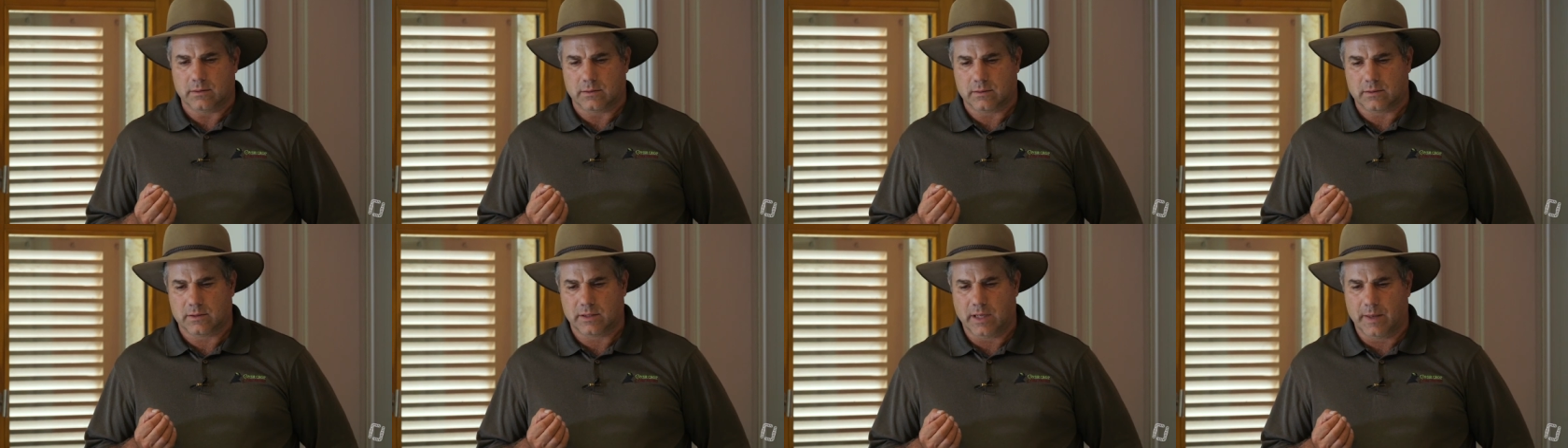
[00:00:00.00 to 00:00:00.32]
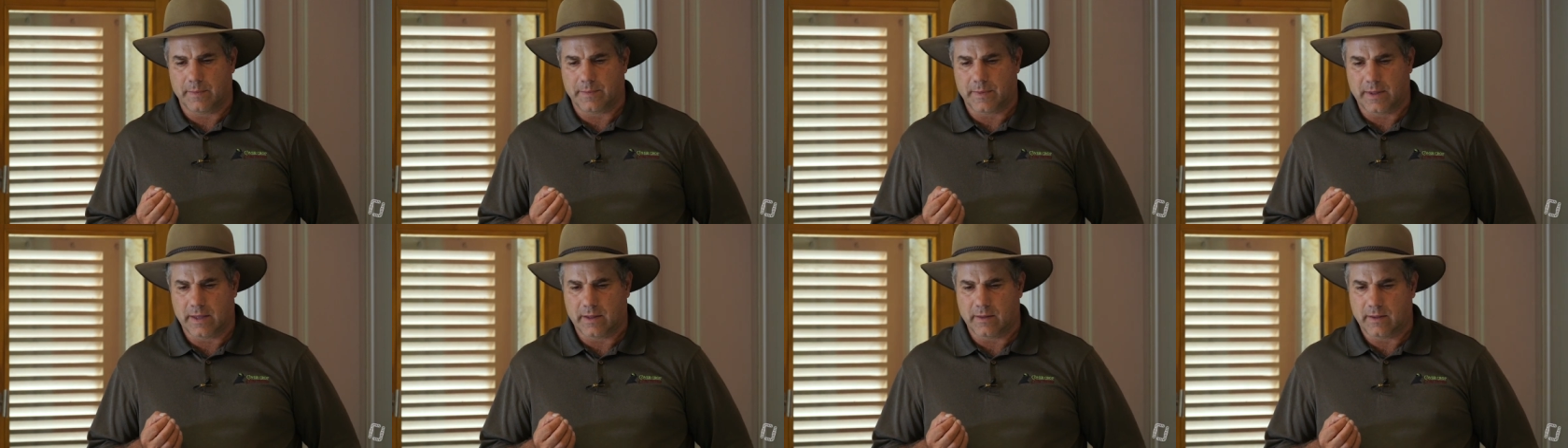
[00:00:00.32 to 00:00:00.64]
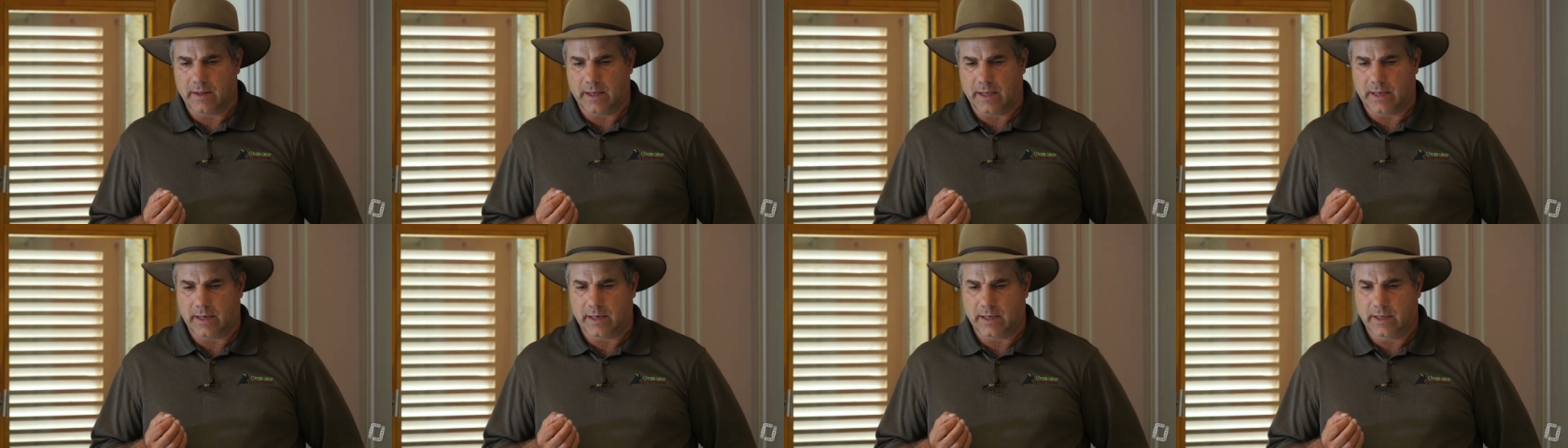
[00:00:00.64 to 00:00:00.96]
something
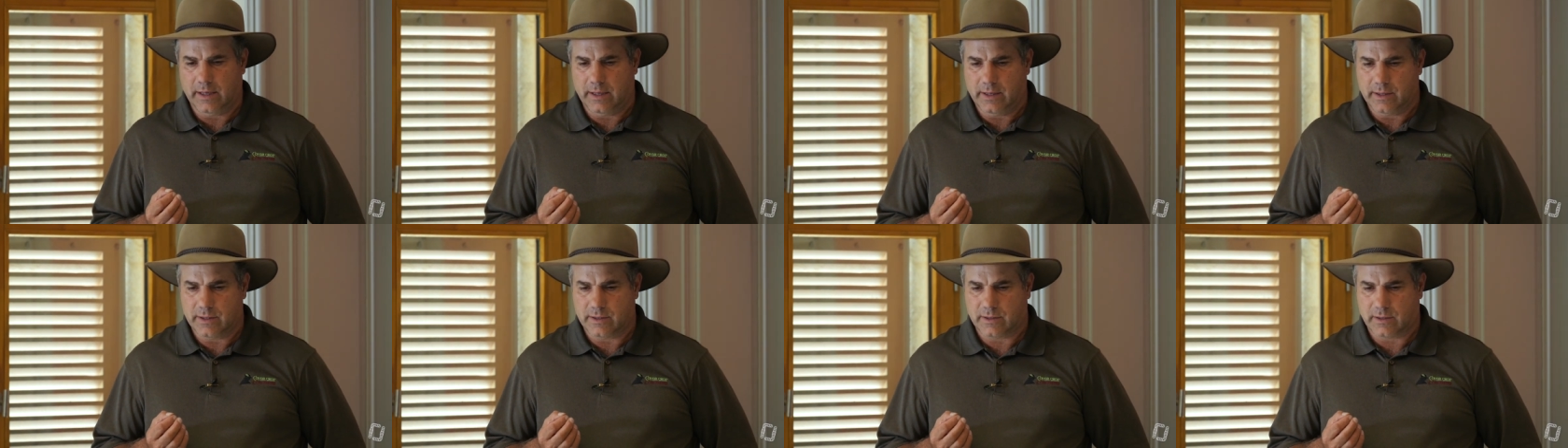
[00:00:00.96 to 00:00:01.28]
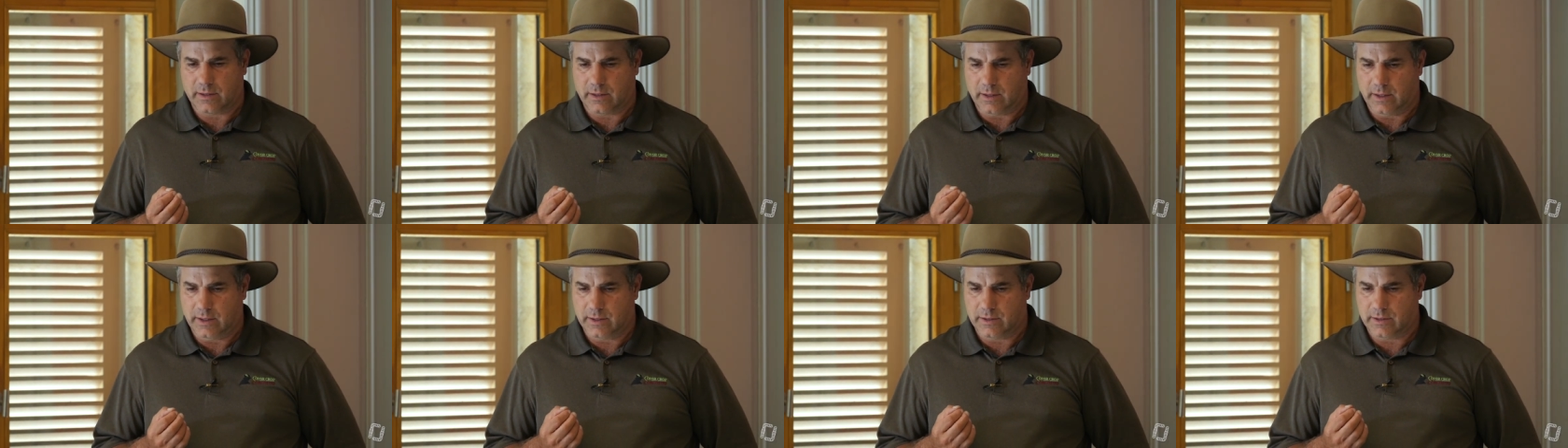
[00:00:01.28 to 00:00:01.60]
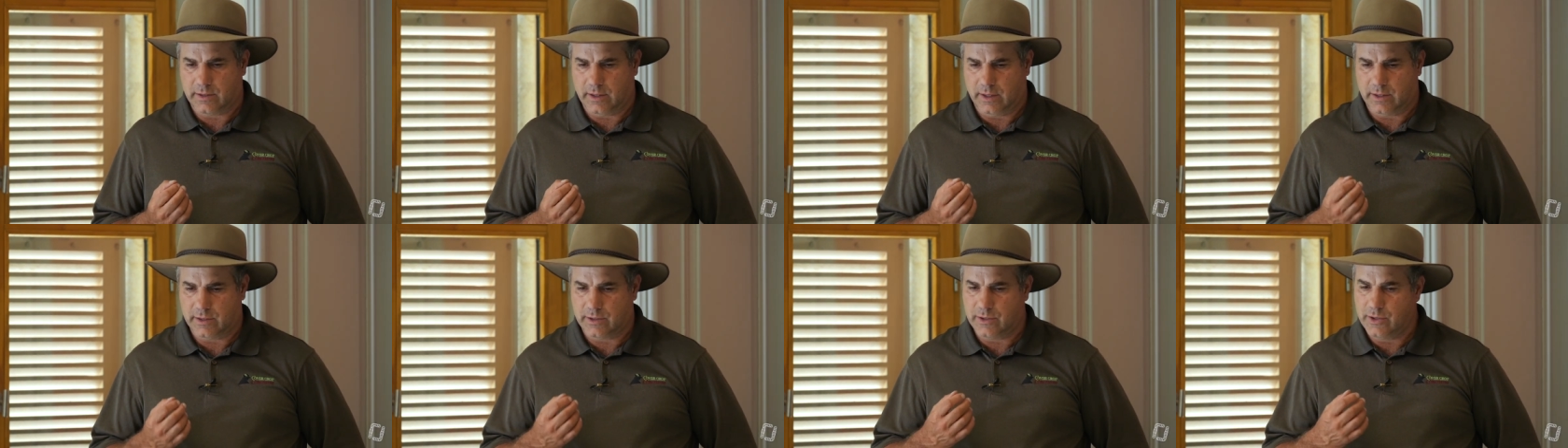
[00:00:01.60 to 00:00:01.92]
that is,
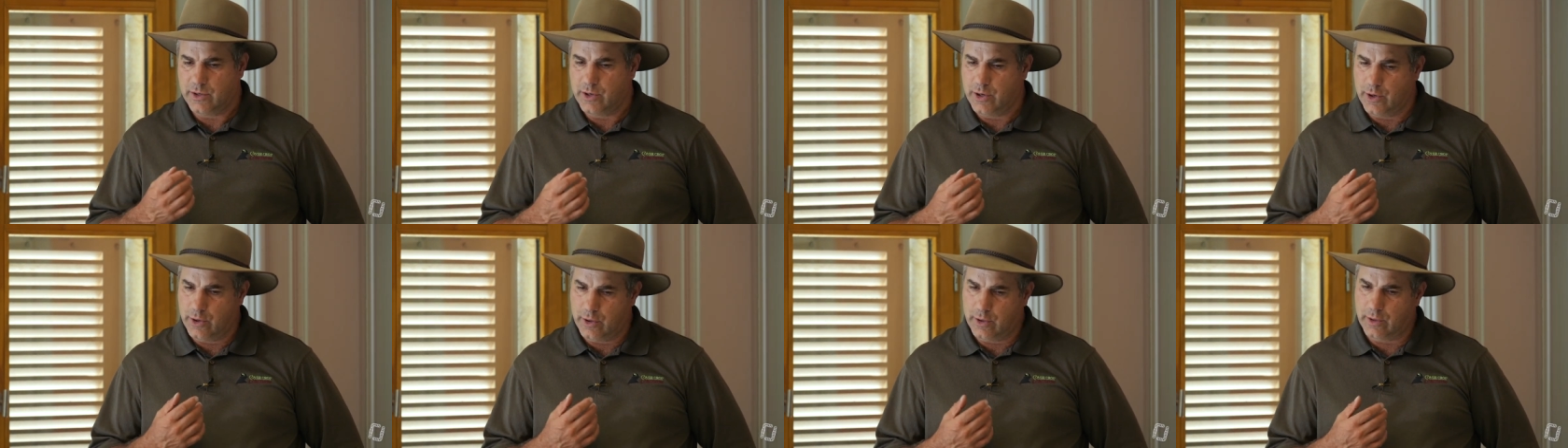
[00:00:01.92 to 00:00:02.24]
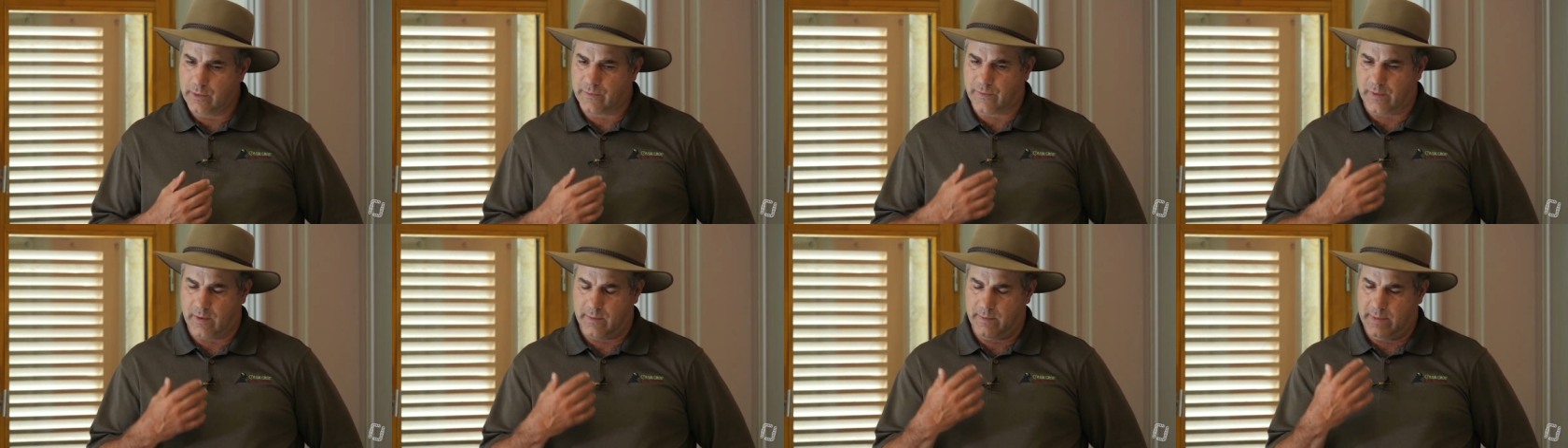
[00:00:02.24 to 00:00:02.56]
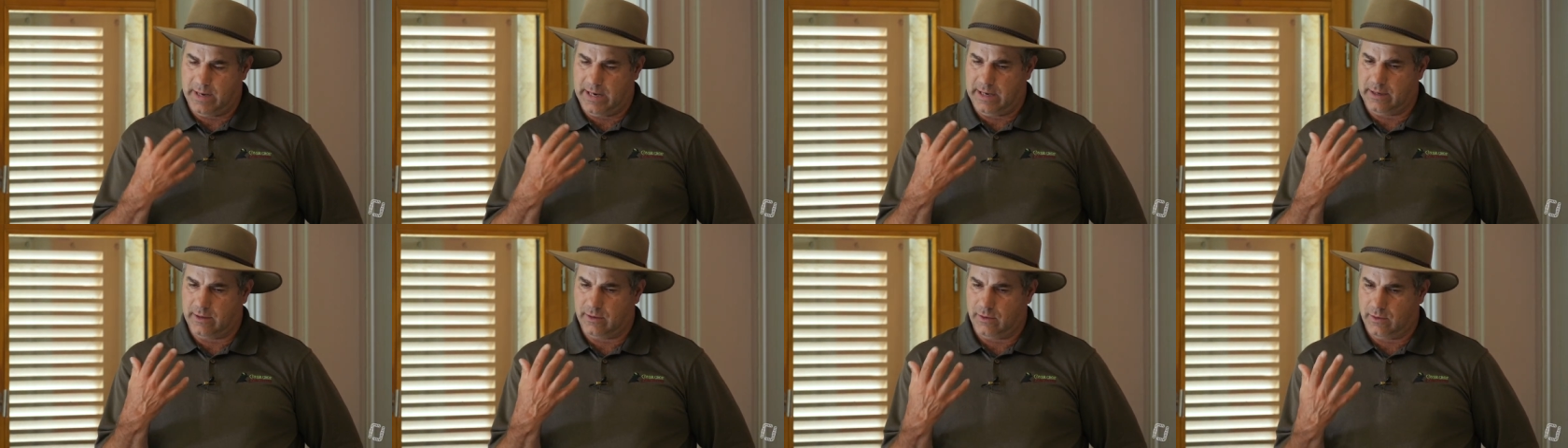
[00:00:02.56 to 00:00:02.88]
is, is new for
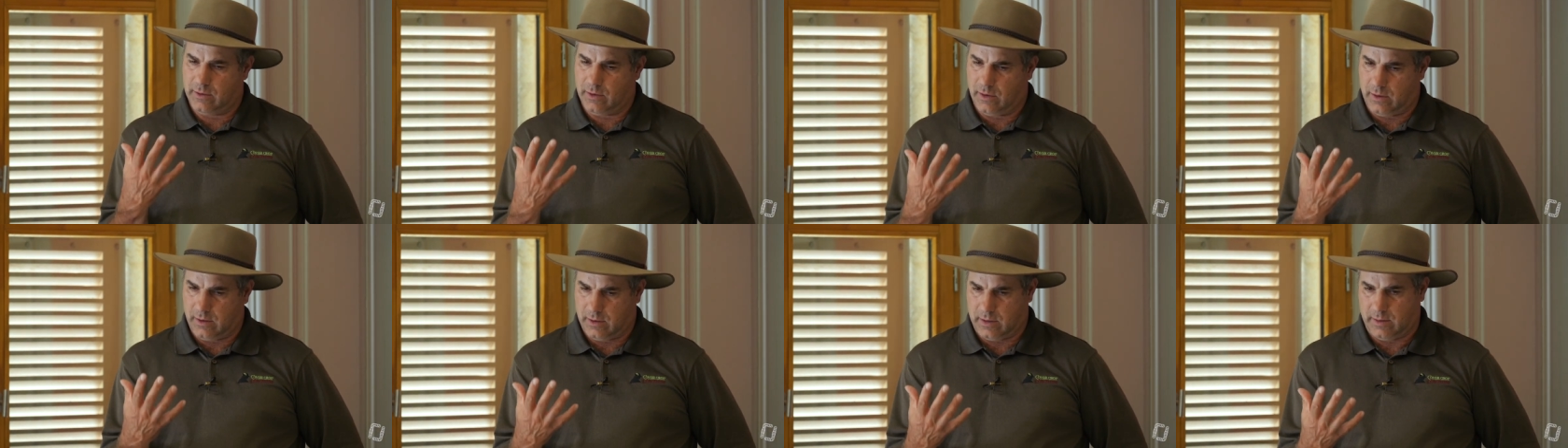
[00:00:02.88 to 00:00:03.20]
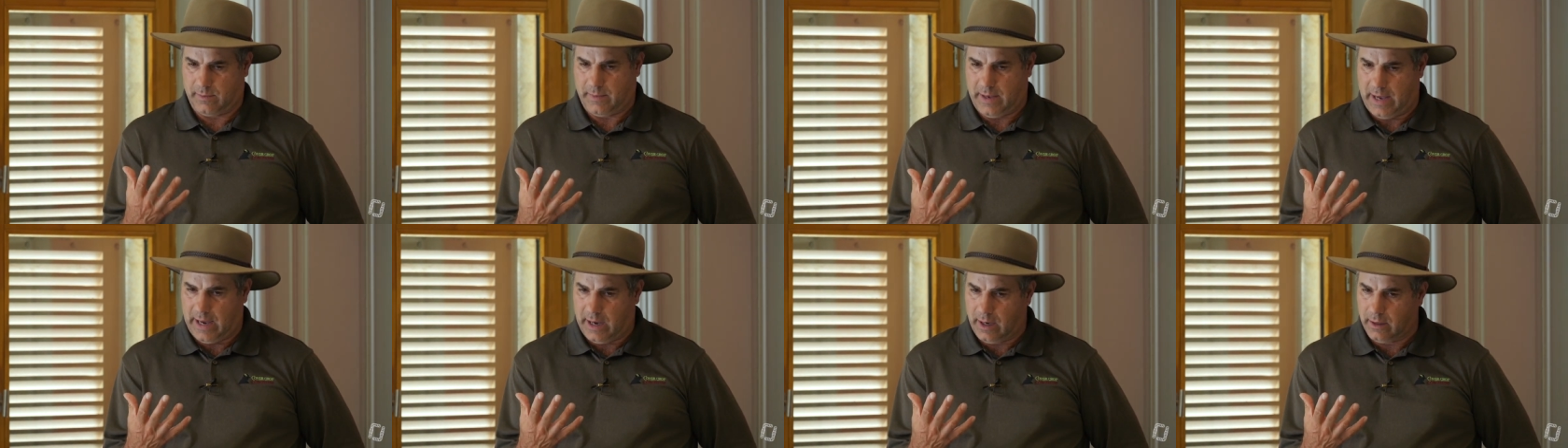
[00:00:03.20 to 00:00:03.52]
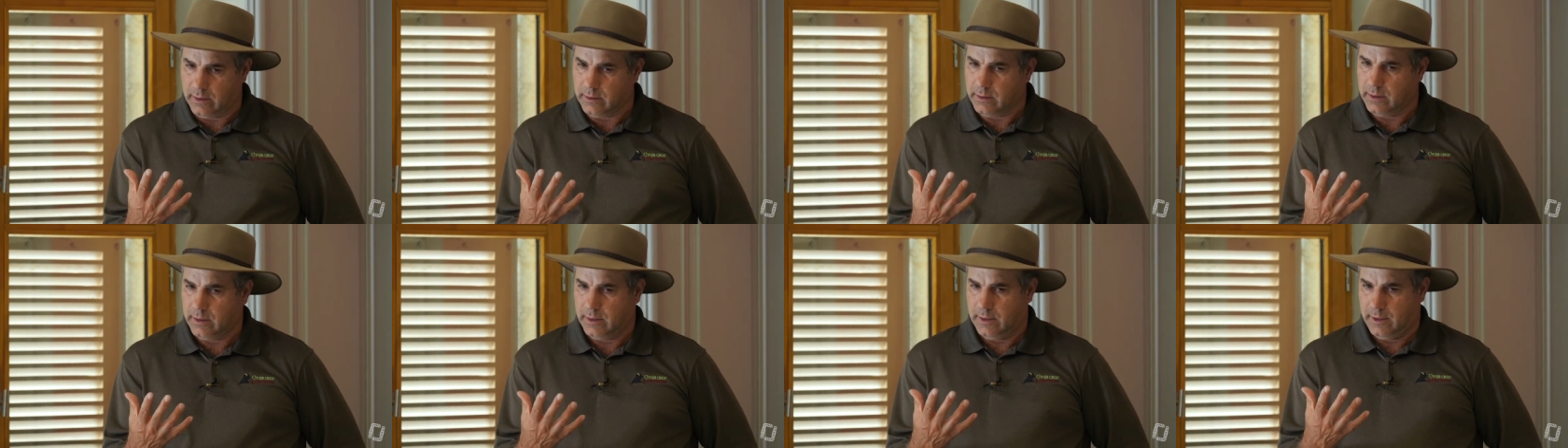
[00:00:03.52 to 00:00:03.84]
me to talk
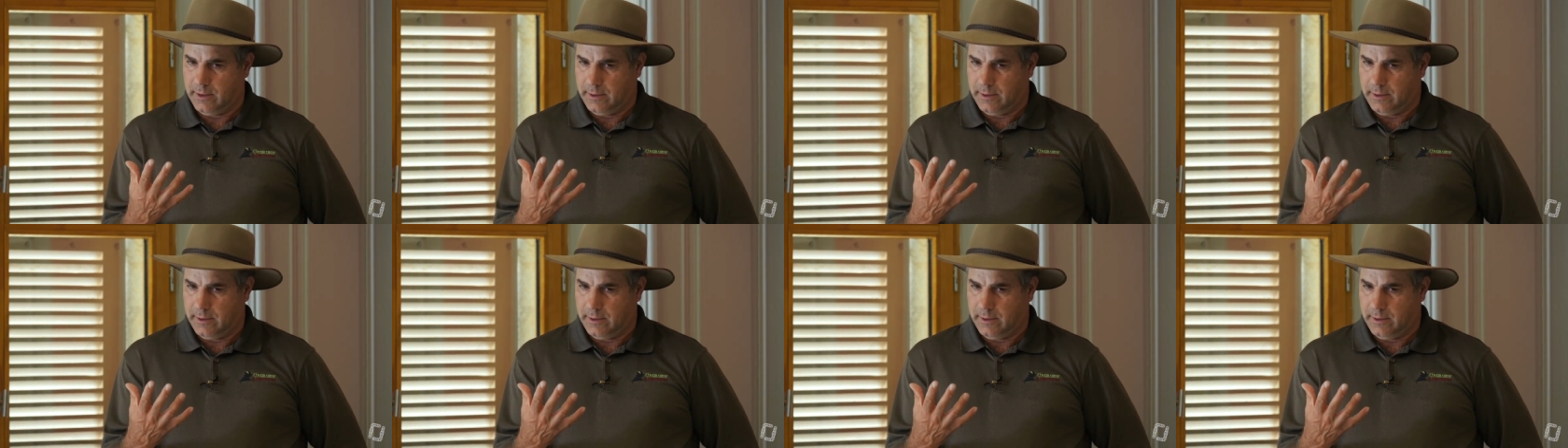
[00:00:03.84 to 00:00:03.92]
about.